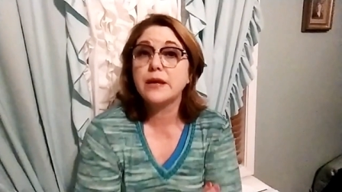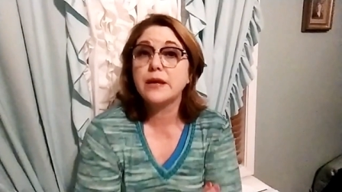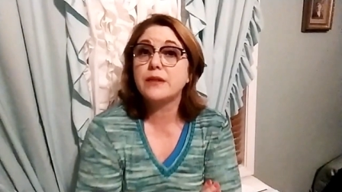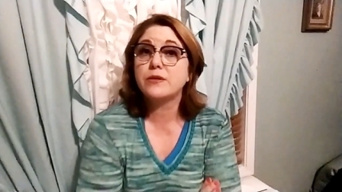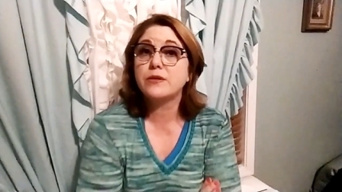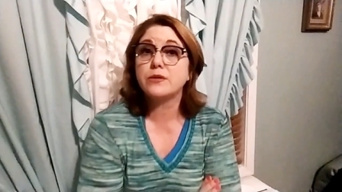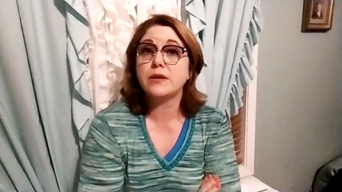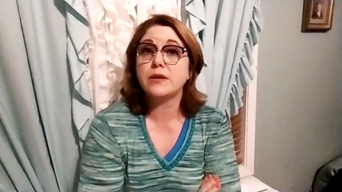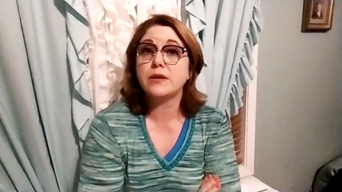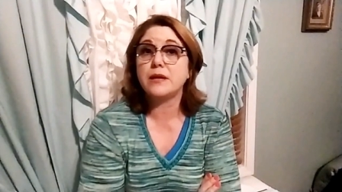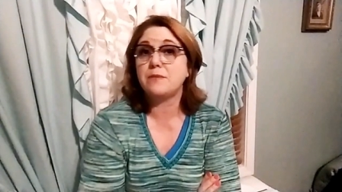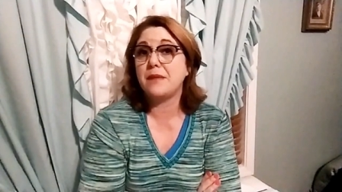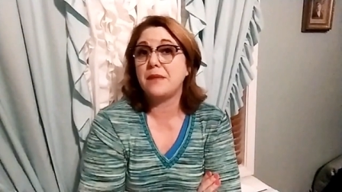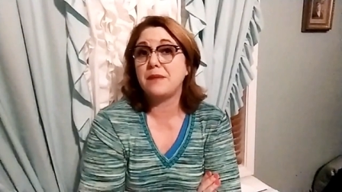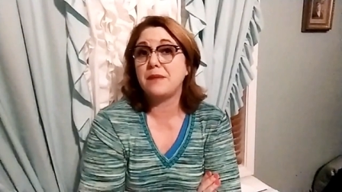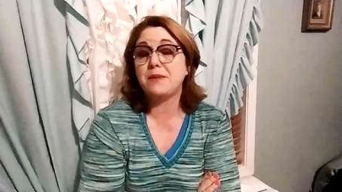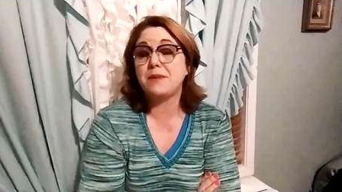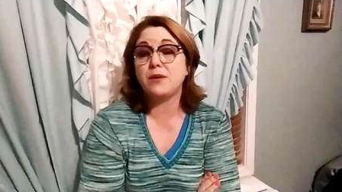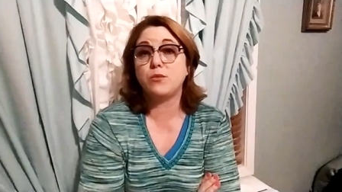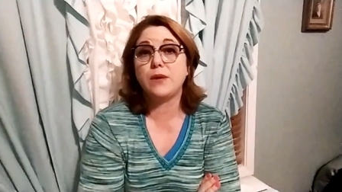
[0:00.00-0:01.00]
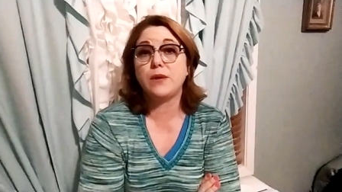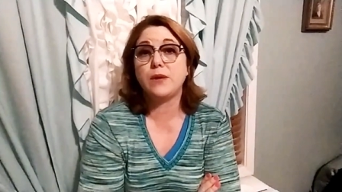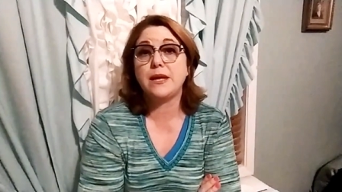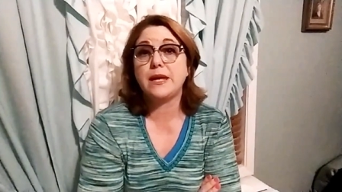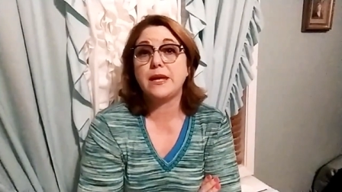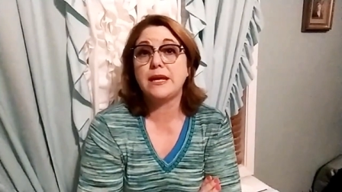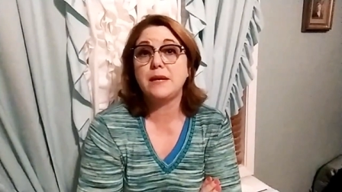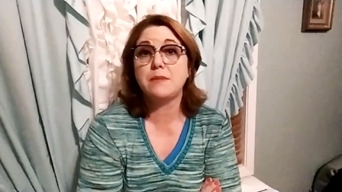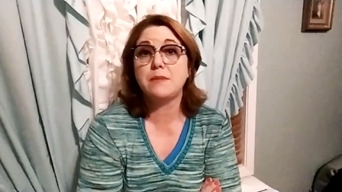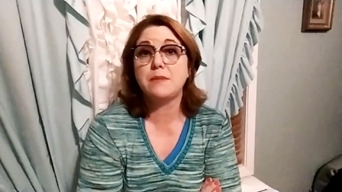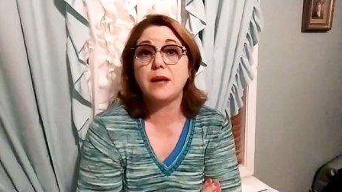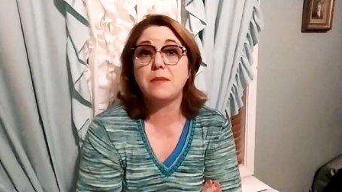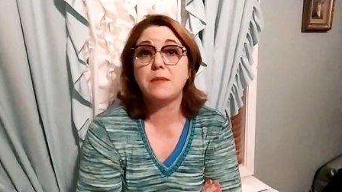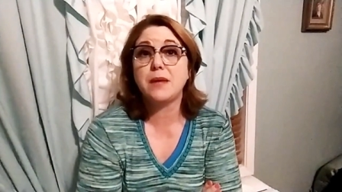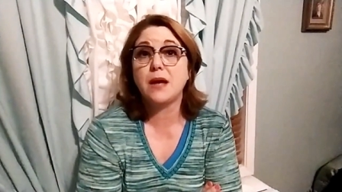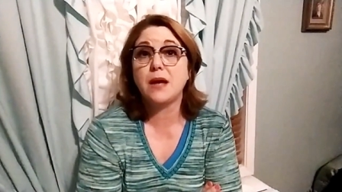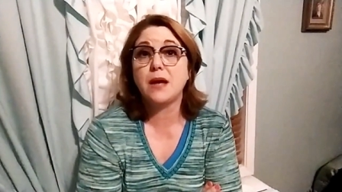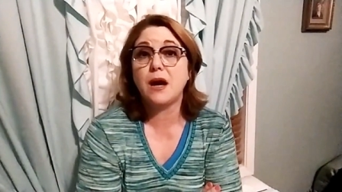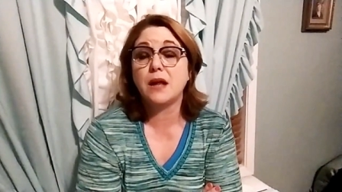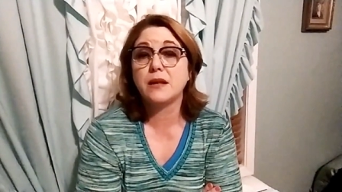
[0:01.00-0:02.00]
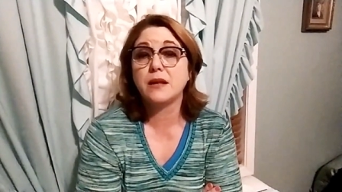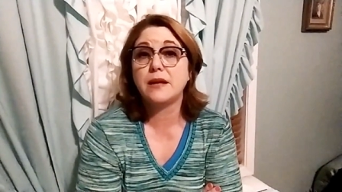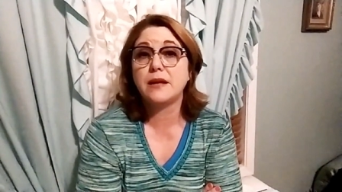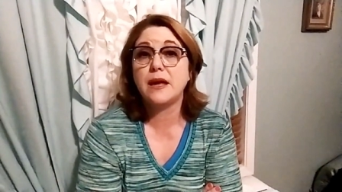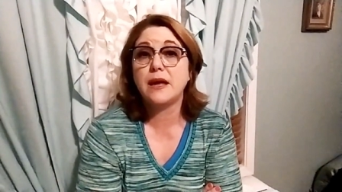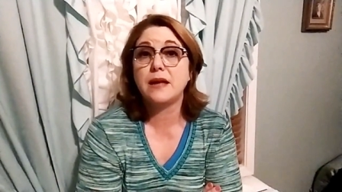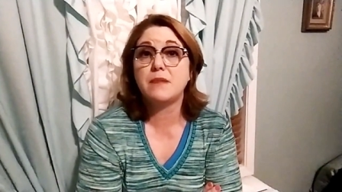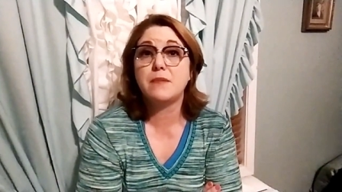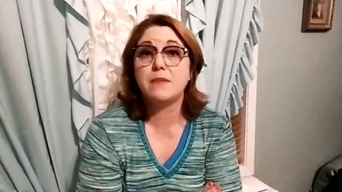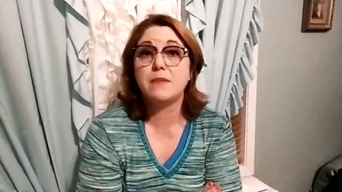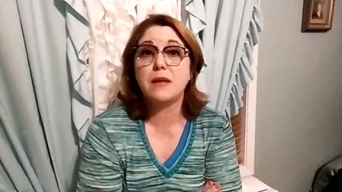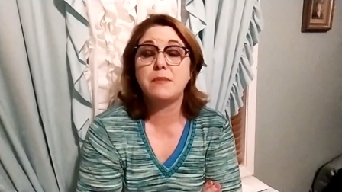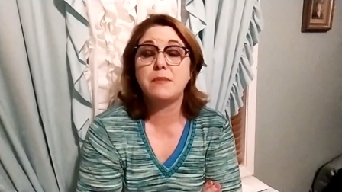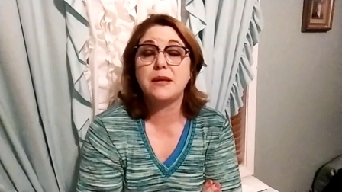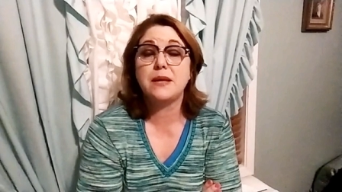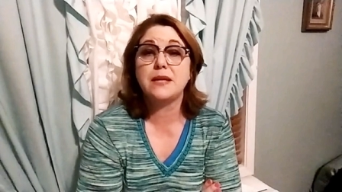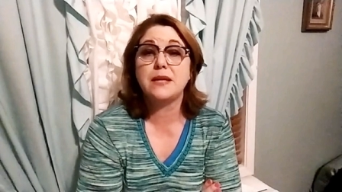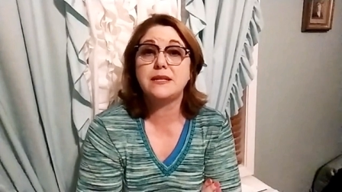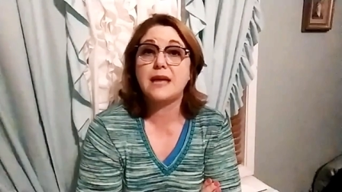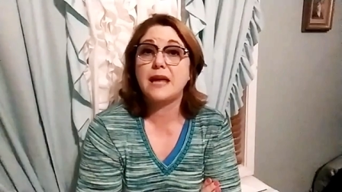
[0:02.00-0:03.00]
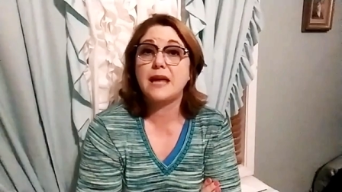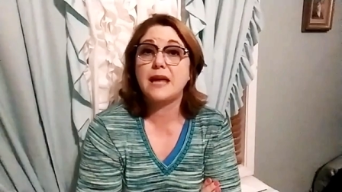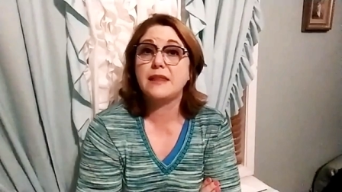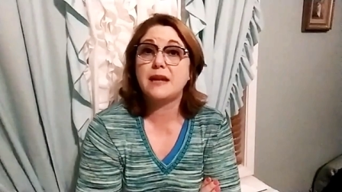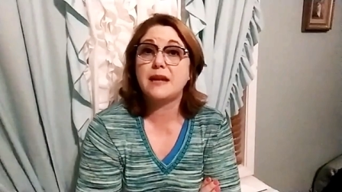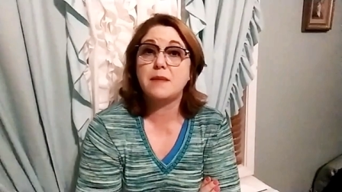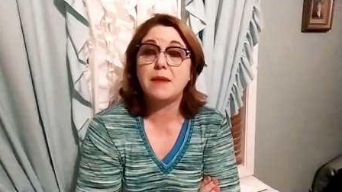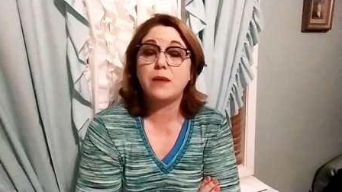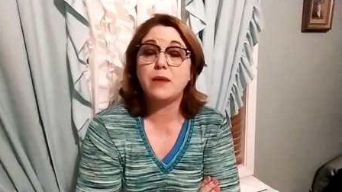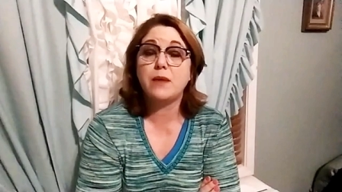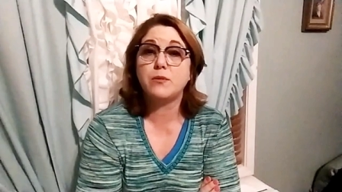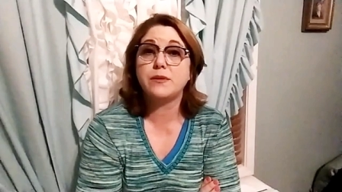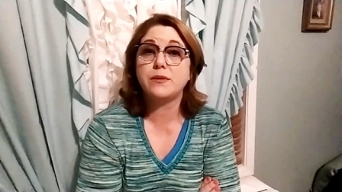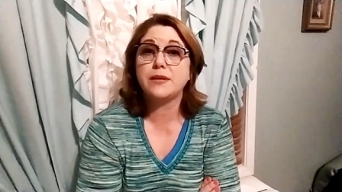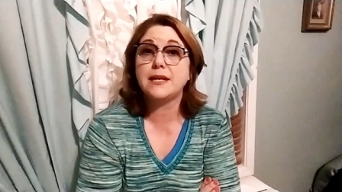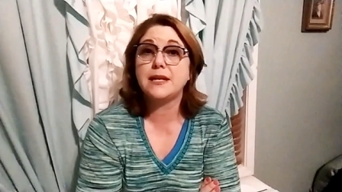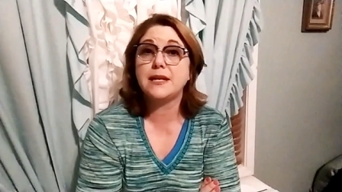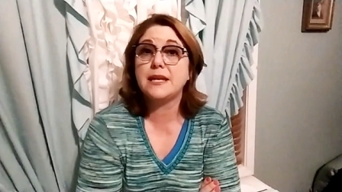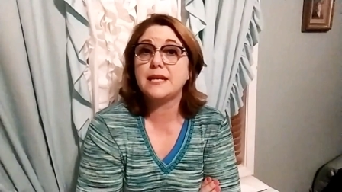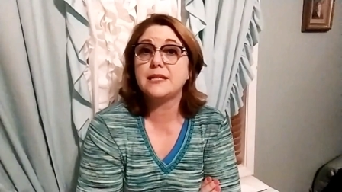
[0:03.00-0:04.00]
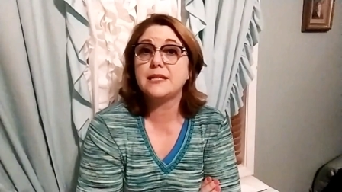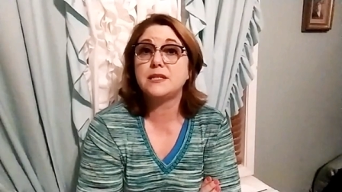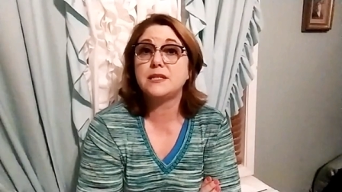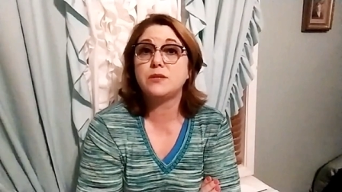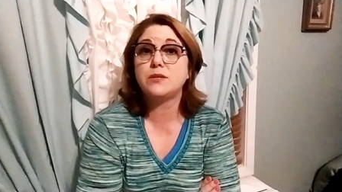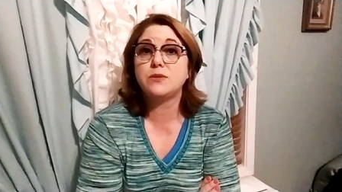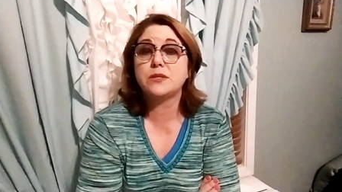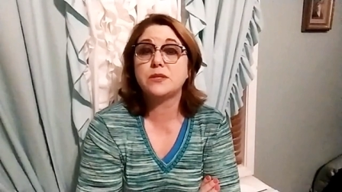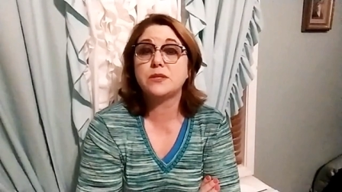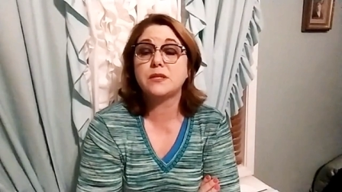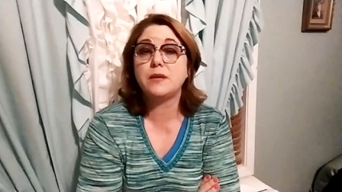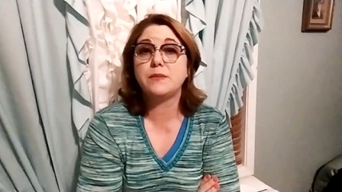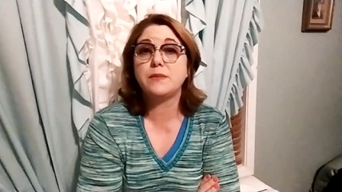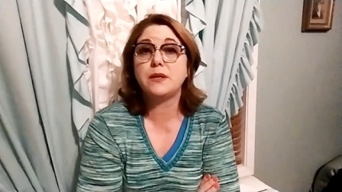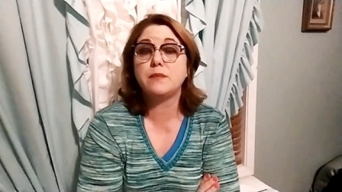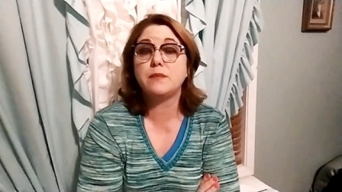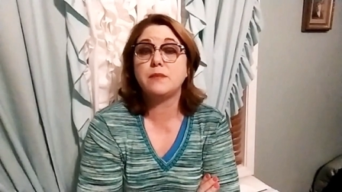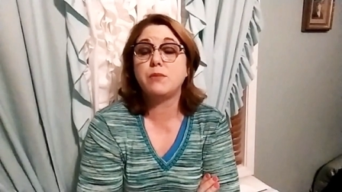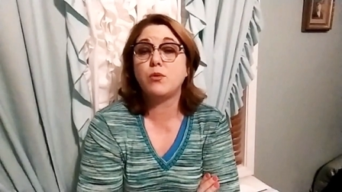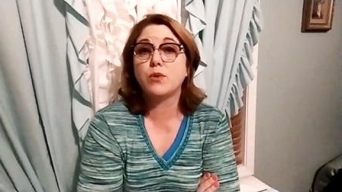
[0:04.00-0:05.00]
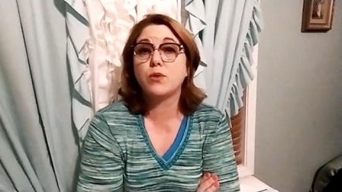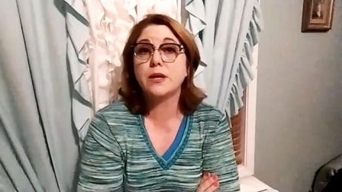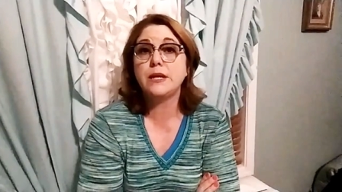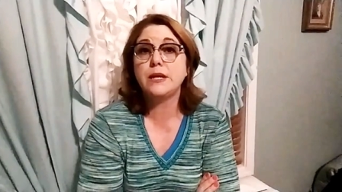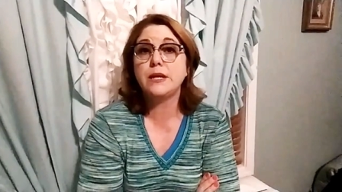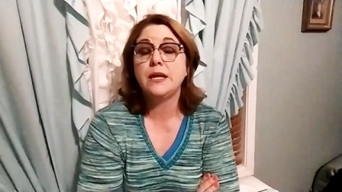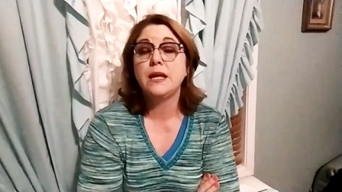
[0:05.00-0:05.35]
either it may be a weekend, it may be a holiday, it may be a day that I'm out with the kids doing something important.